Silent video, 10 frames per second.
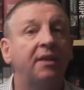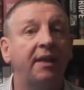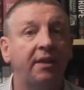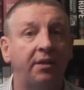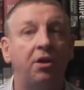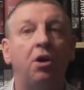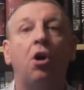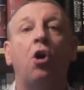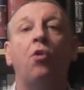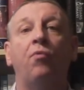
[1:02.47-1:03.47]
are taking
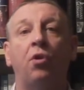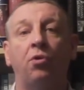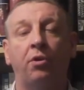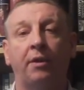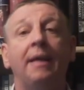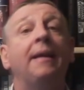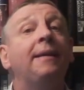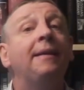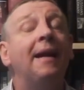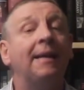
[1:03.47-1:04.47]
are wrong.
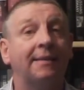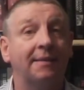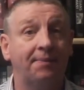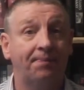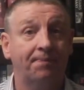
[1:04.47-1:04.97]
Yet,